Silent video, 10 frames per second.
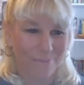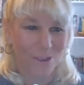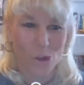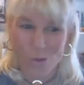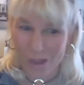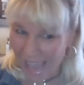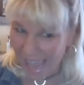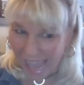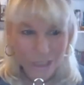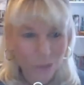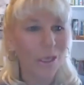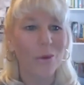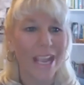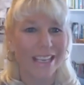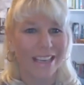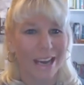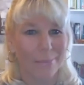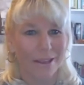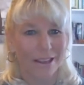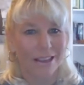So as we wake up
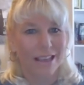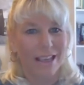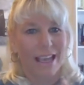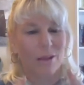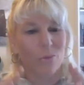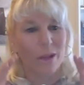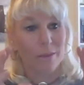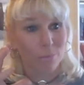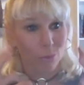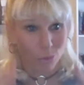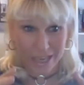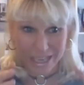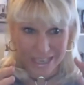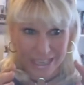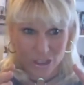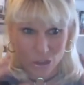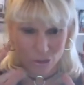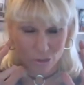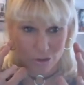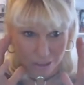and we bring
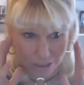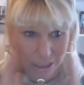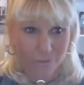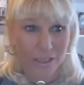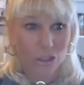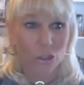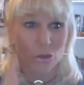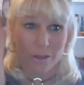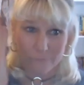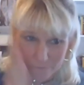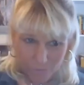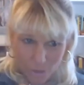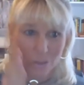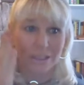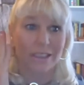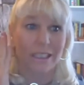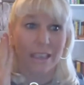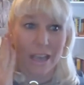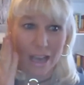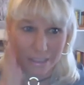ourselves into the focus, the
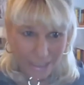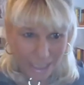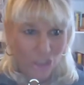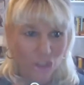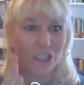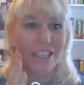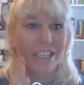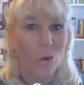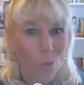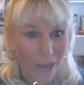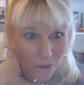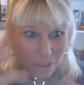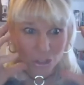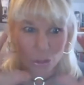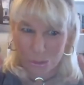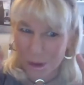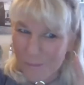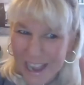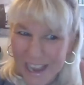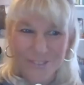attention, the awareness through
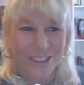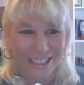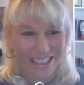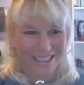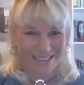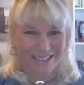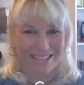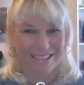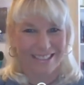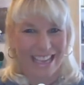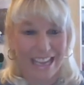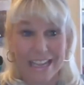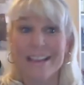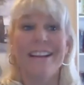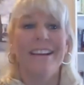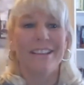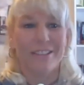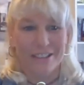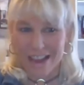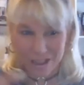mindfulness, okay,
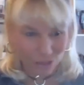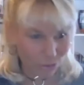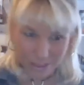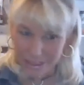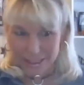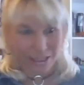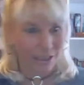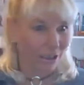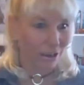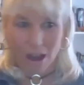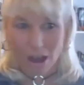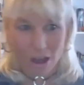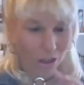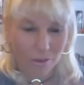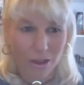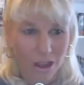not through sitting here all,